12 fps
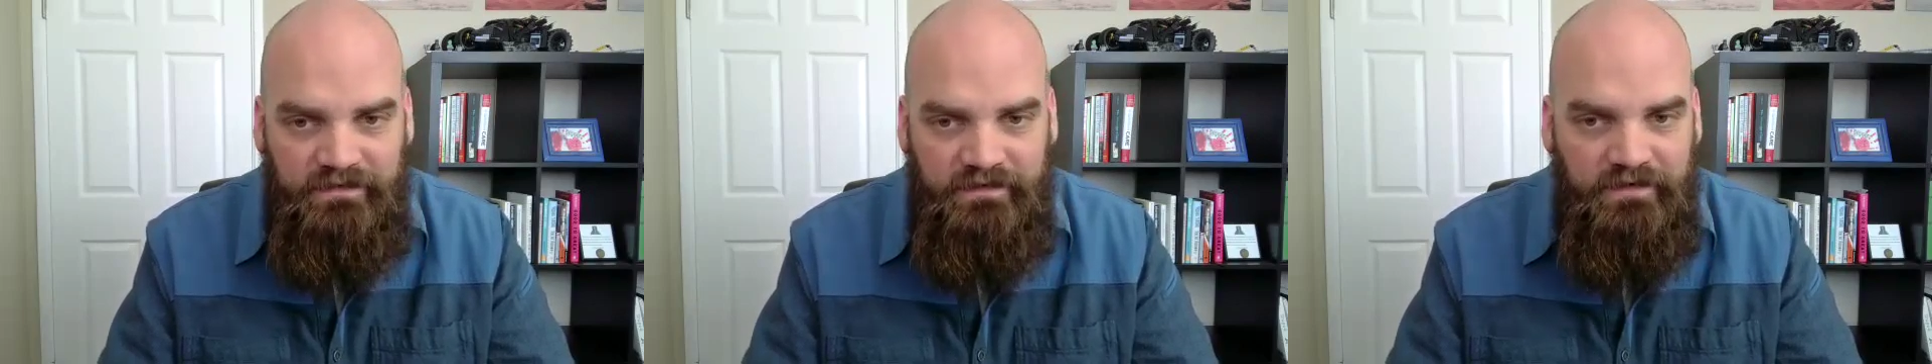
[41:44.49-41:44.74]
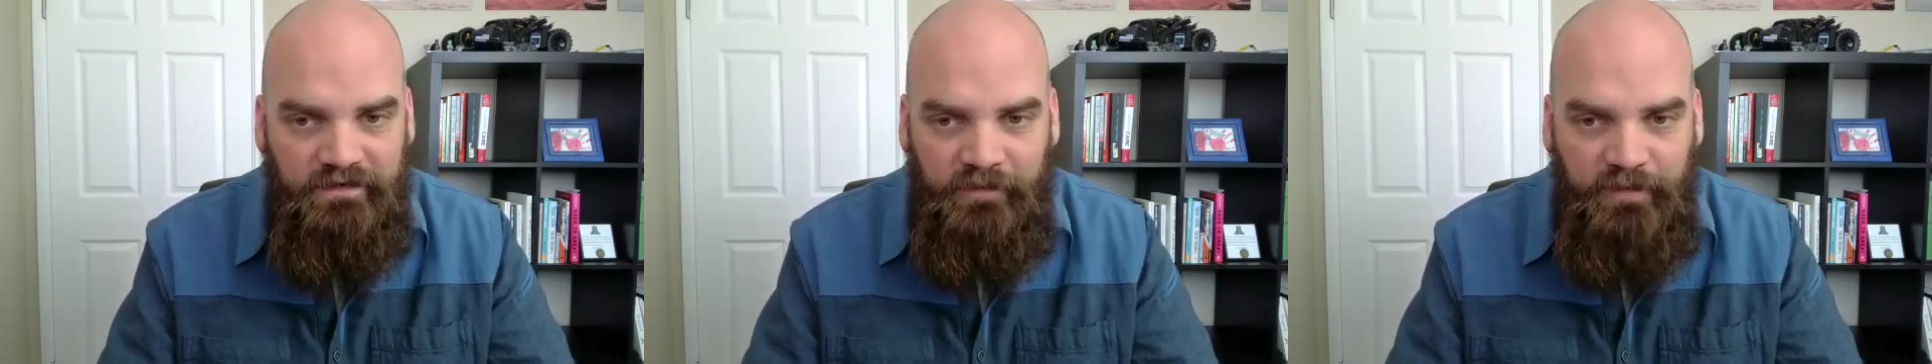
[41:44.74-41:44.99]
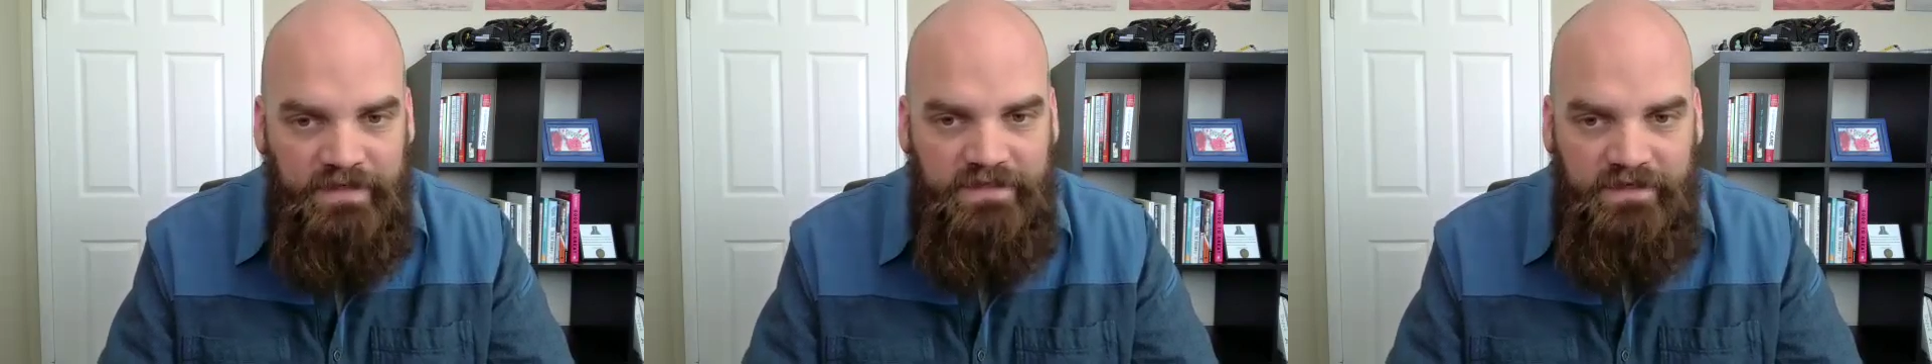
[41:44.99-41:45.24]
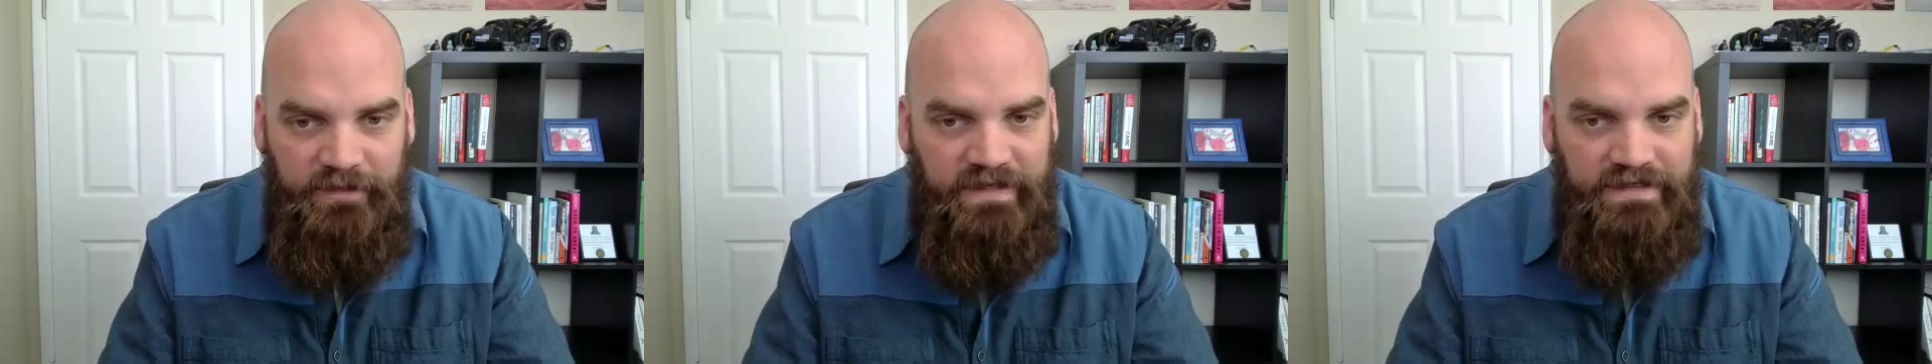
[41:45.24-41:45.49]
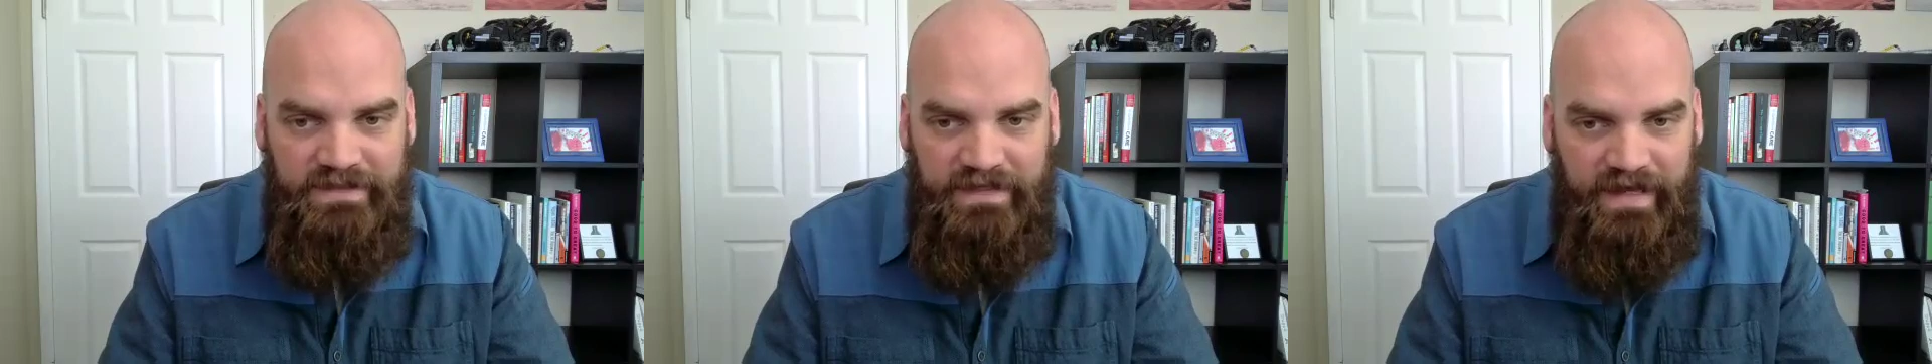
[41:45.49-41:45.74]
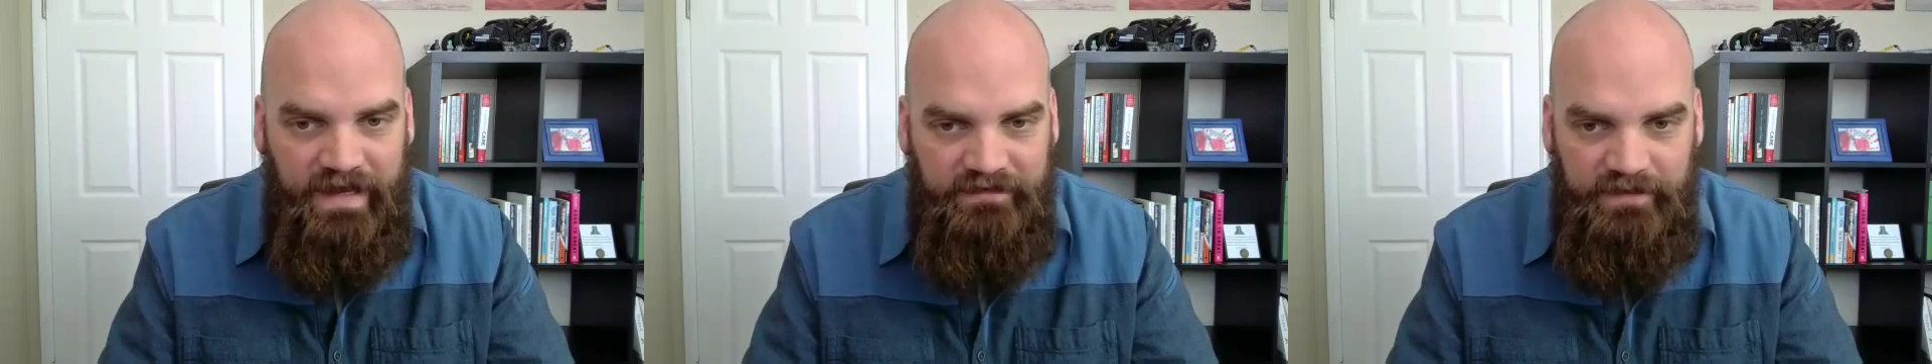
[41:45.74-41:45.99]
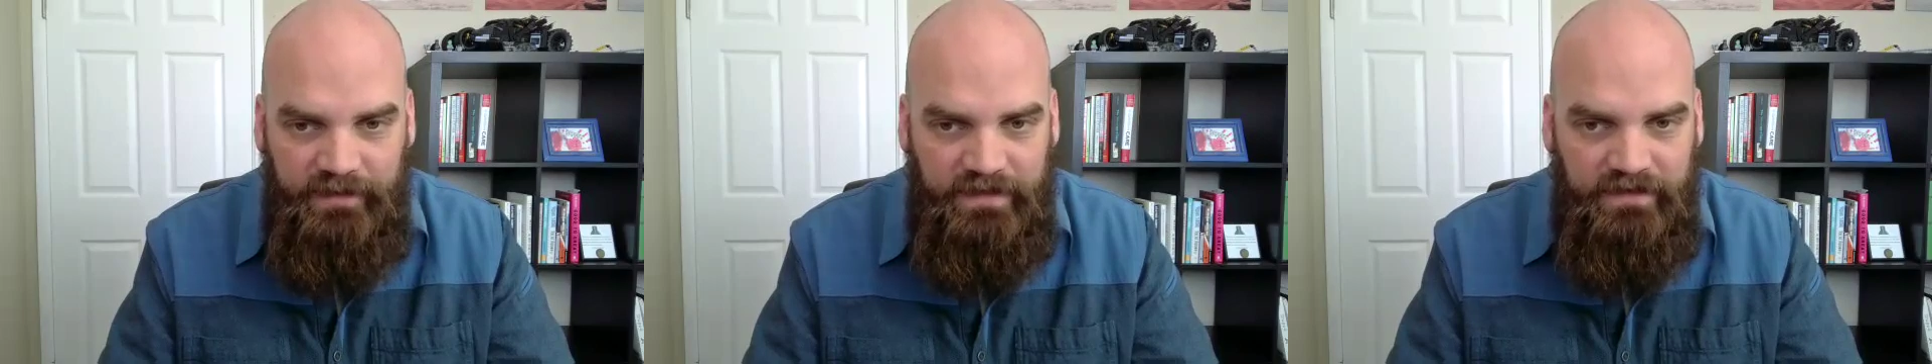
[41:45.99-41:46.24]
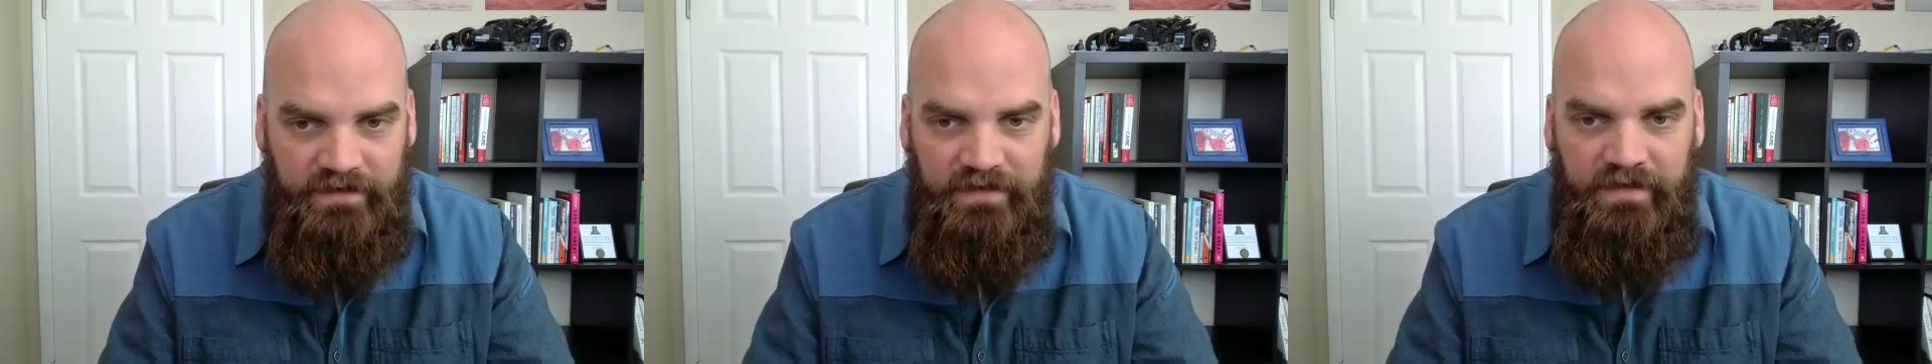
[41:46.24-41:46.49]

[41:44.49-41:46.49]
Nobody's here because they have to be.